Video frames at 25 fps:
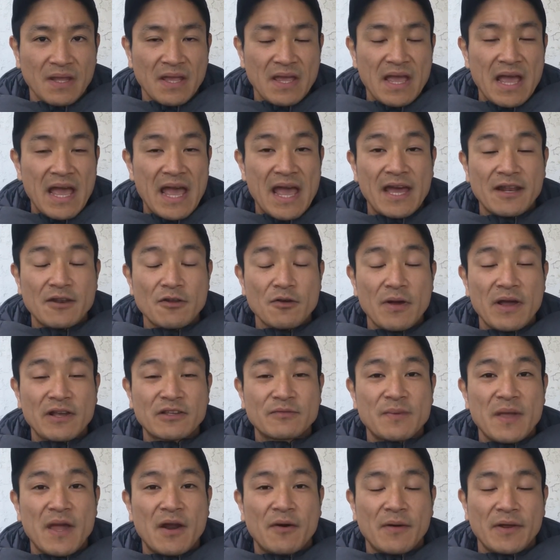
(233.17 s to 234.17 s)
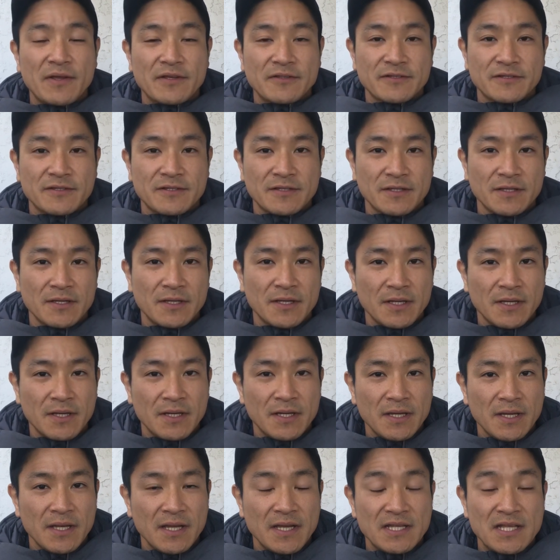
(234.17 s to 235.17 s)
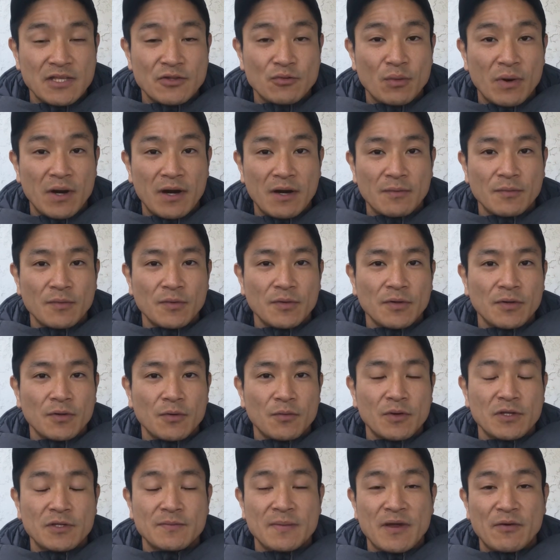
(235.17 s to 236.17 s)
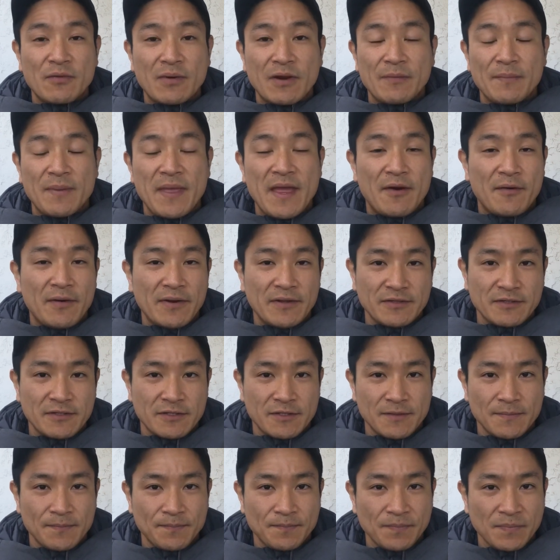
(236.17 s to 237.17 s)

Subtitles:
I had no experience in this realm with my grandparents,